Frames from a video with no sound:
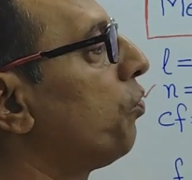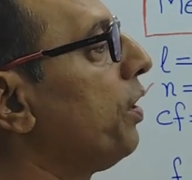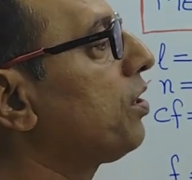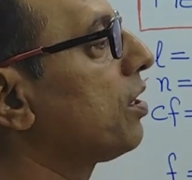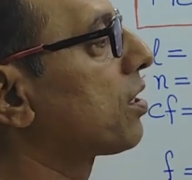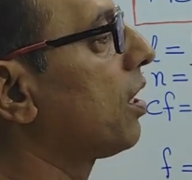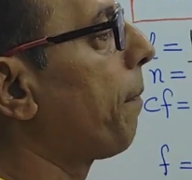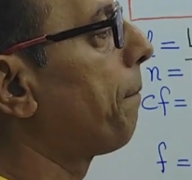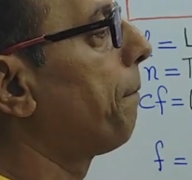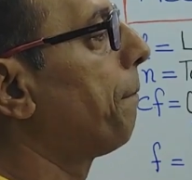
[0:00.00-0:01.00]
which is
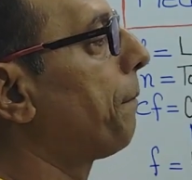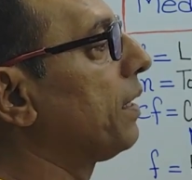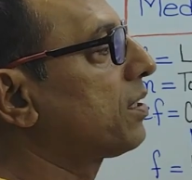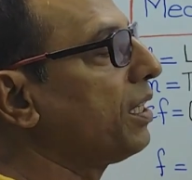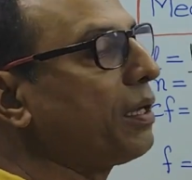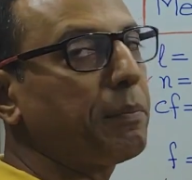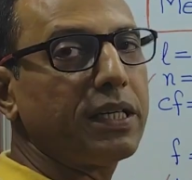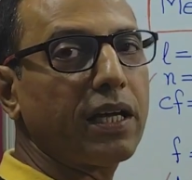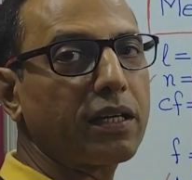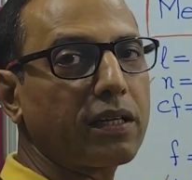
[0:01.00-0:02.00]
the preceding
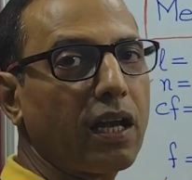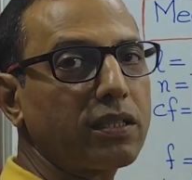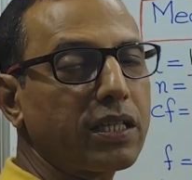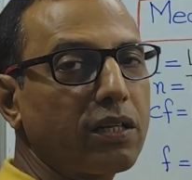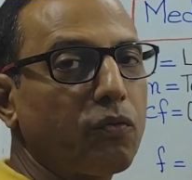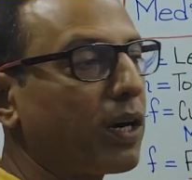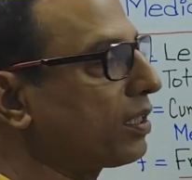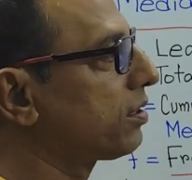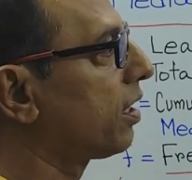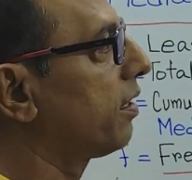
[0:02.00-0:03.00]
median class and what
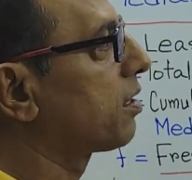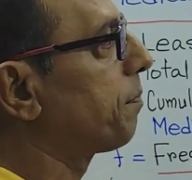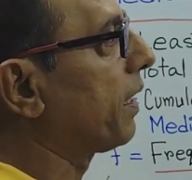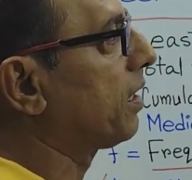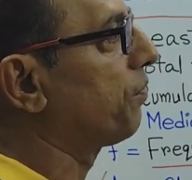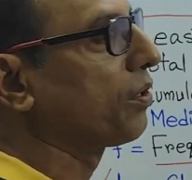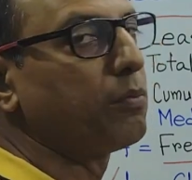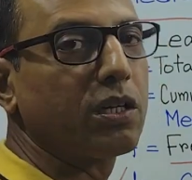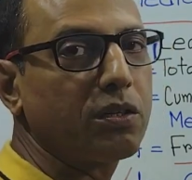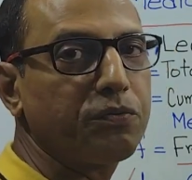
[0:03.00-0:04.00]
is the respective
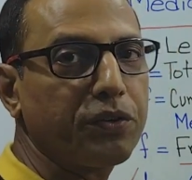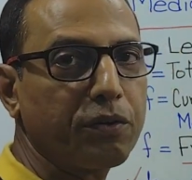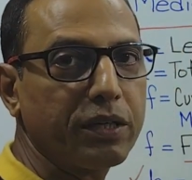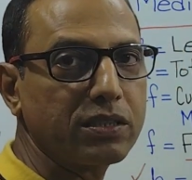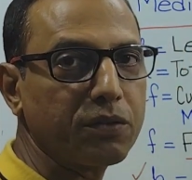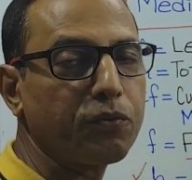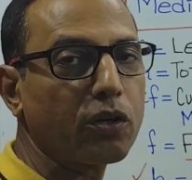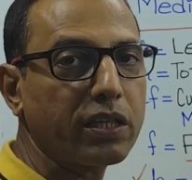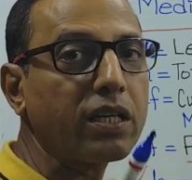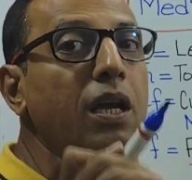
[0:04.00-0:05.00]
cumulative frequency
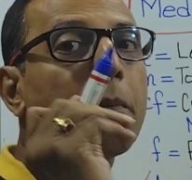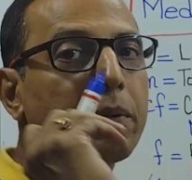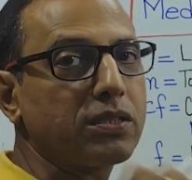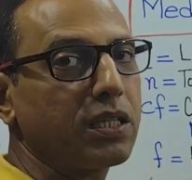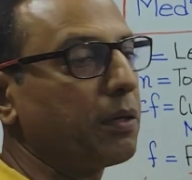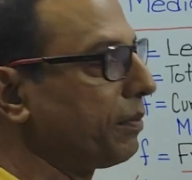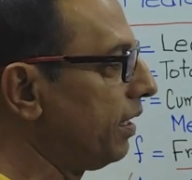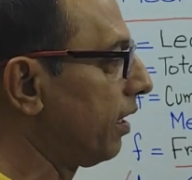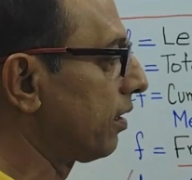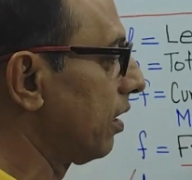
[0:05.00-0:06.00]
for that preceding
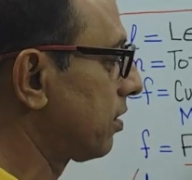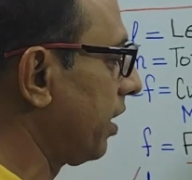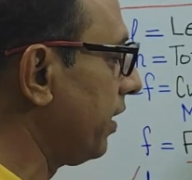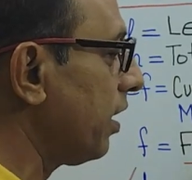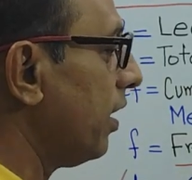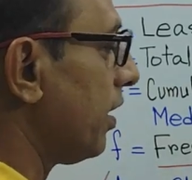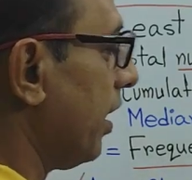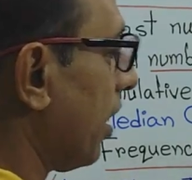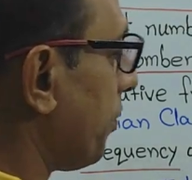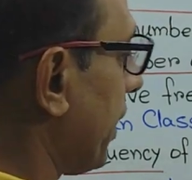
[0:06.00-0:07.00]
median class, right?
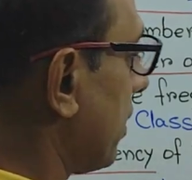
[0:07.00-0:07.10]
Here we